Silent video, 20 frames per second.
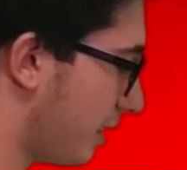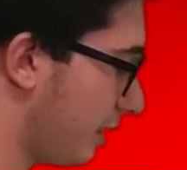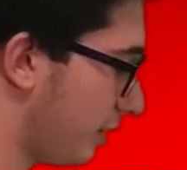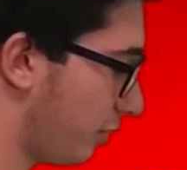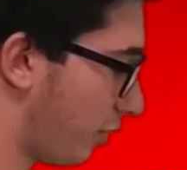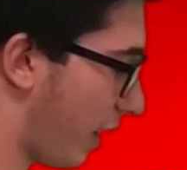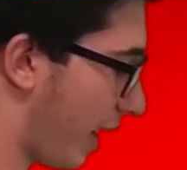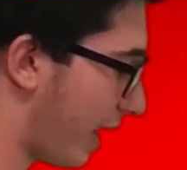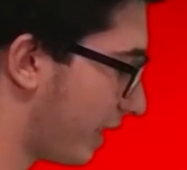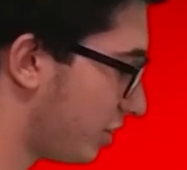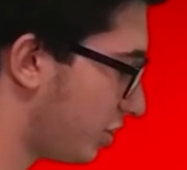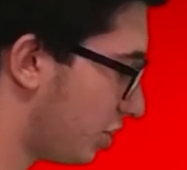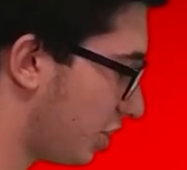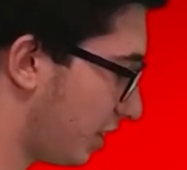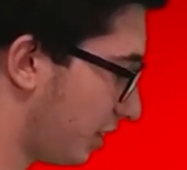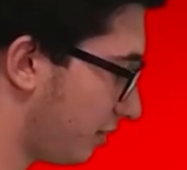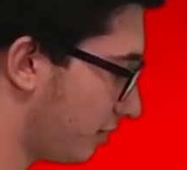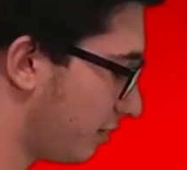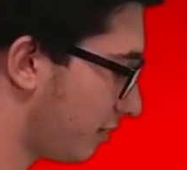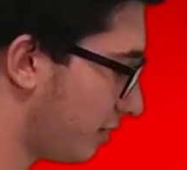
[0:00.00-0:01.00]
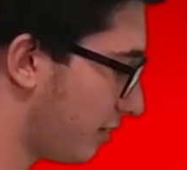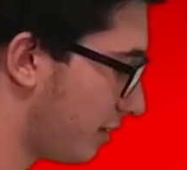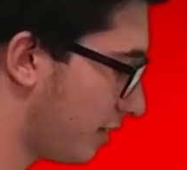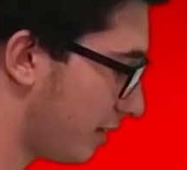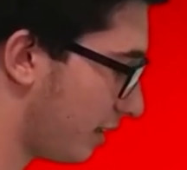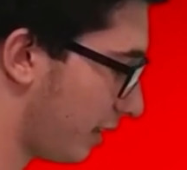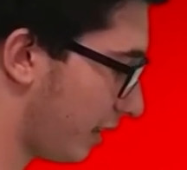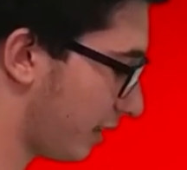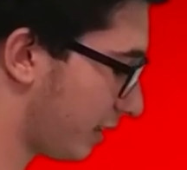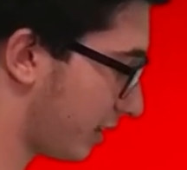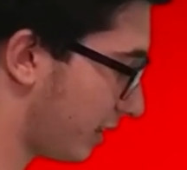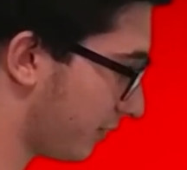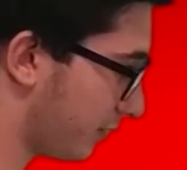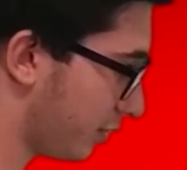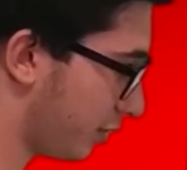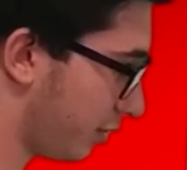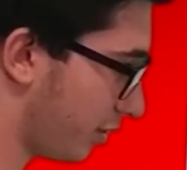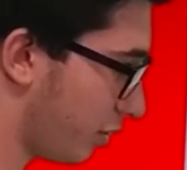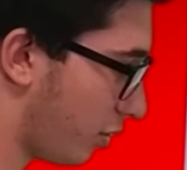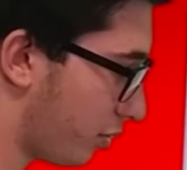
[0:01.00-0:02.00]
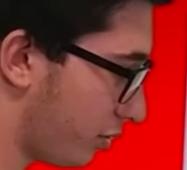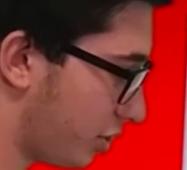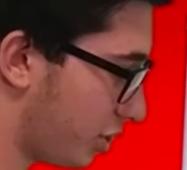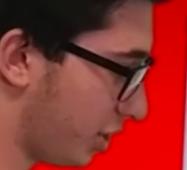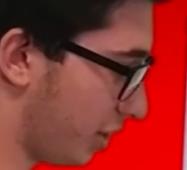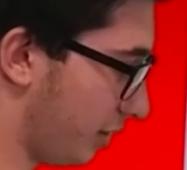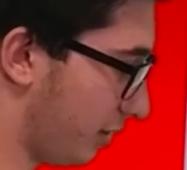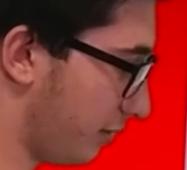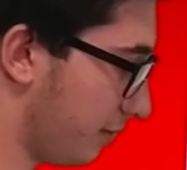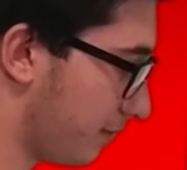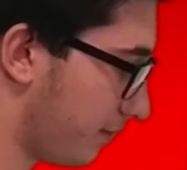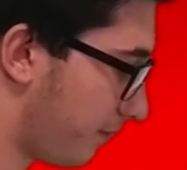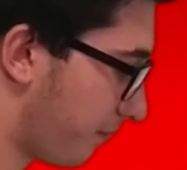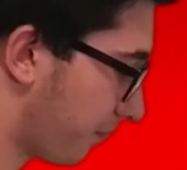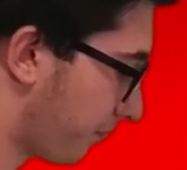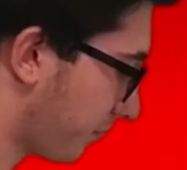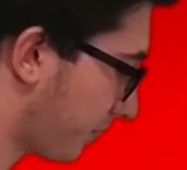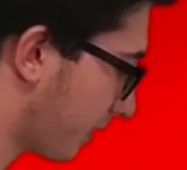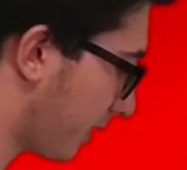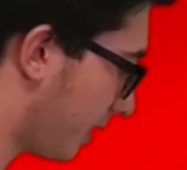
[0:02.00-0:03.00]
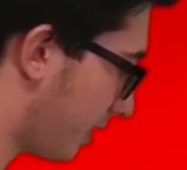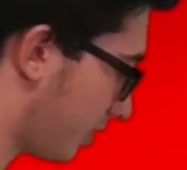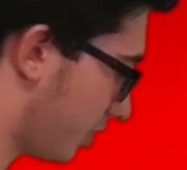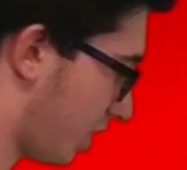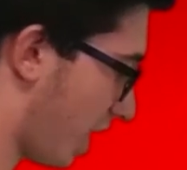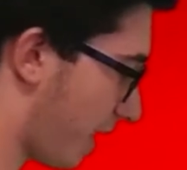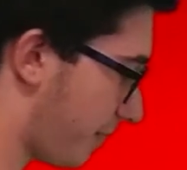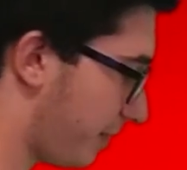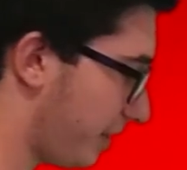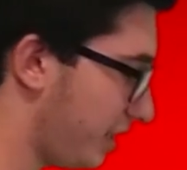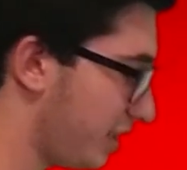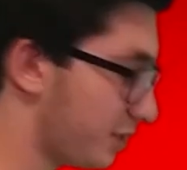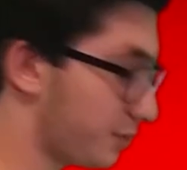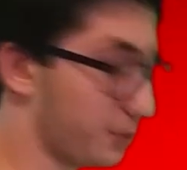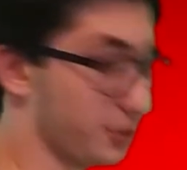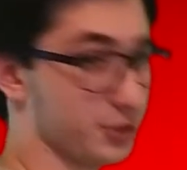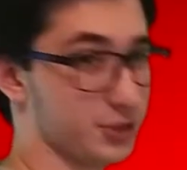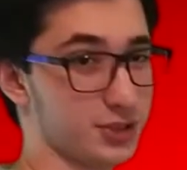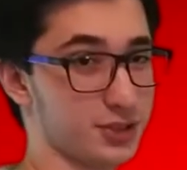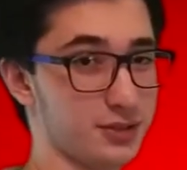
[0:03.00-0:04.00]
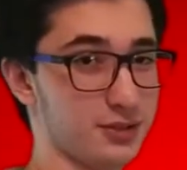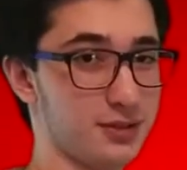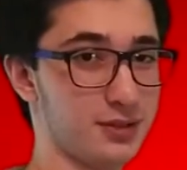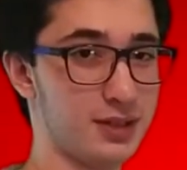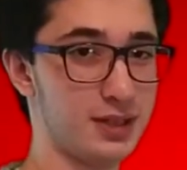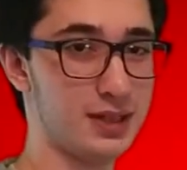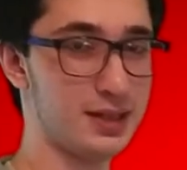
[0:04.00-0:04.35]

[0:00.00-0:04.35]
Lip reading: you add jin, it gives you Nihonjin, Japanese person.